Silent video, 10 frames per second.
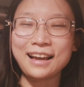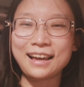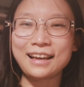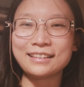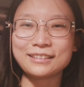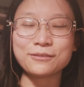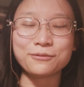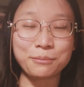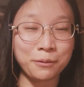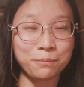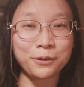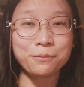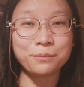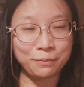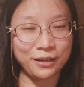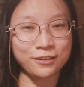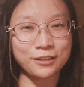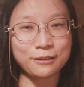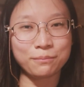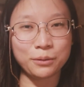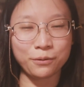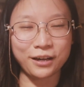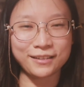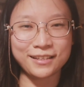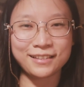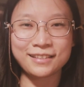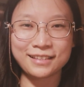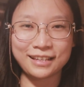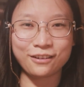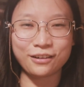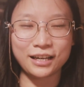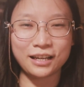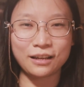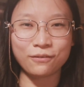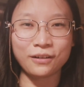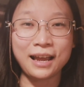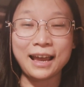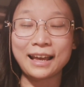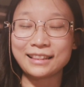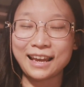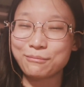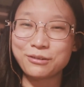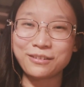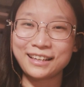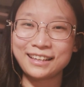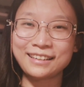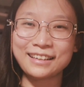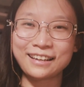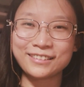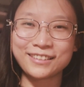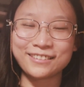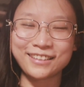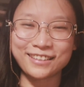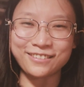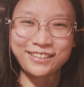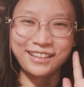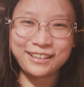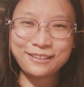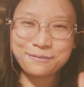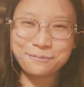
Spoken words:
And then remember, be patient, be present, stay creative, and happy writing. I'll see you next week.